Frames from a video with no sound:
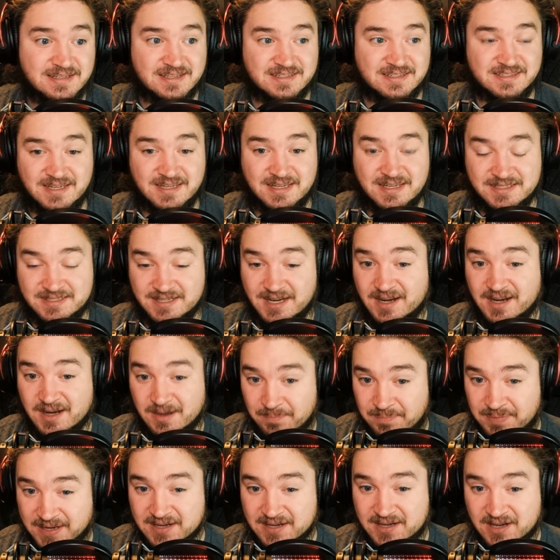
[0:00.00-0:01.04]
He's not on
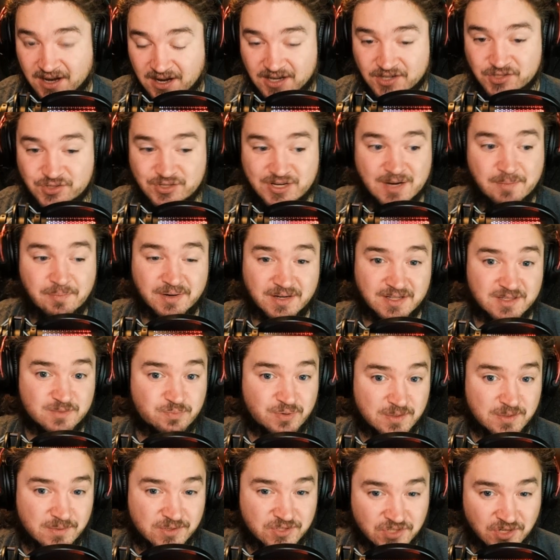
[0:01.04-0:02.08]
a big contract, but it's
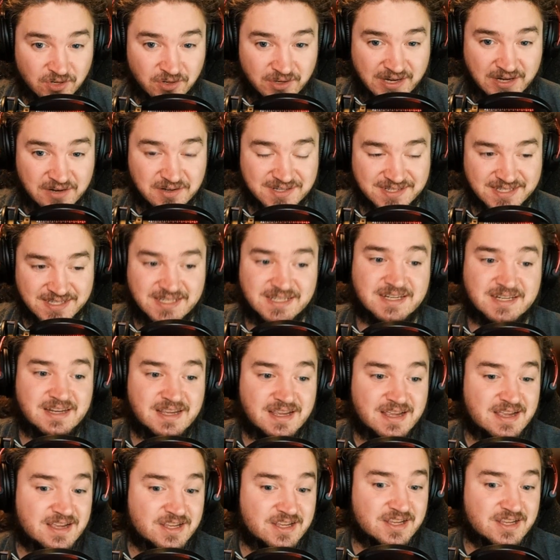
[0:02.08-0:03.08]
pretty much all guaranteed.